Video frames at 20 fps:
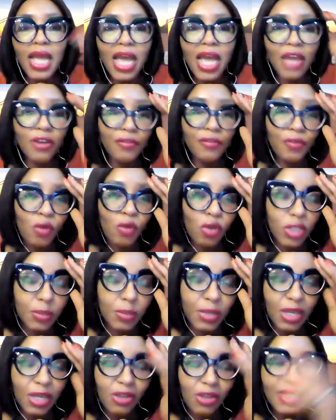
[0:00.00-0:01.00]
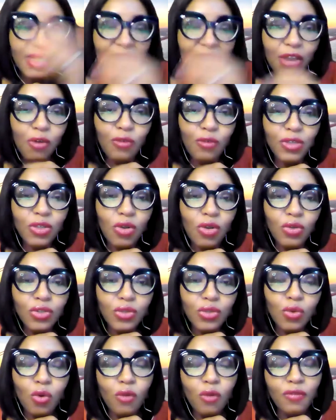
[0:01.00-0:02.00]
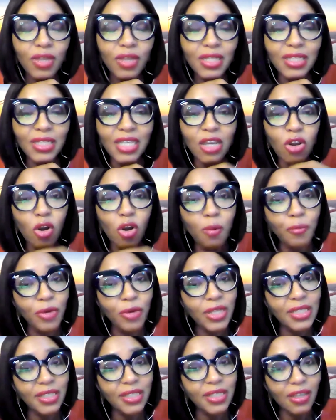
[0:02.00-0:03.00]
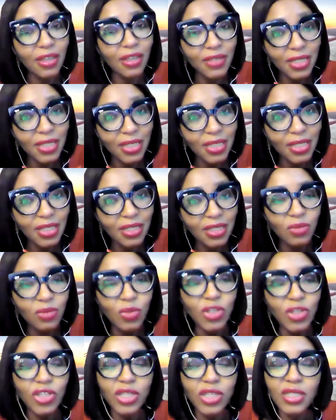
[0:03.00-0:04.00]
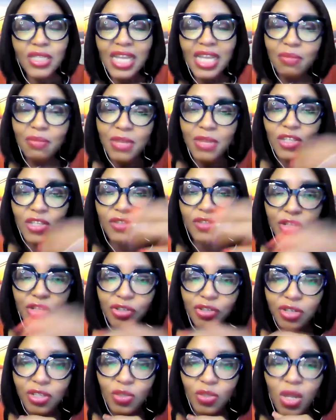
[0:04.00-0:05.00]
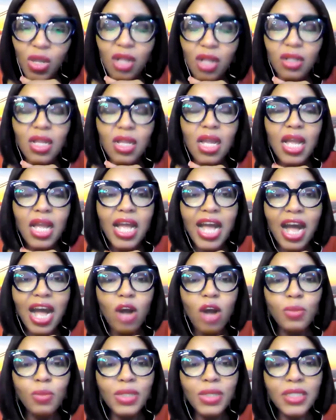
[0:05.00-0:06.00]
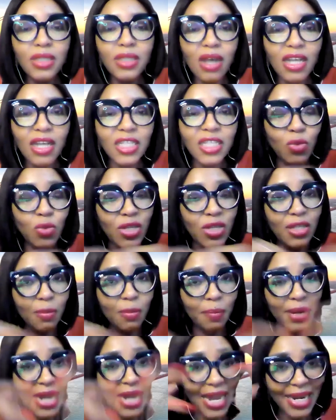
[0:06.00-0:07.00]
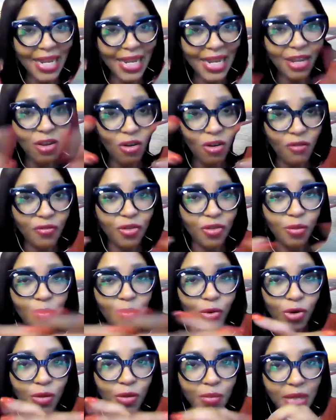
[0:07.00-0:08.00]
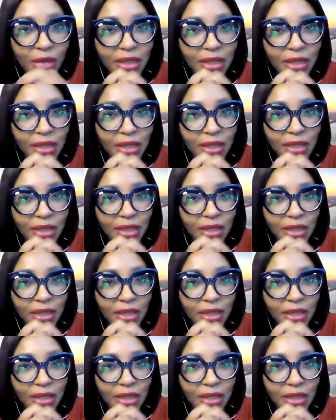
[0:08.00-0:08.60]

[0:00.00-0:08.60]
And of course, because I also oversee corporate services, which is administration as well, I will be tasked with the planning of the board meeting.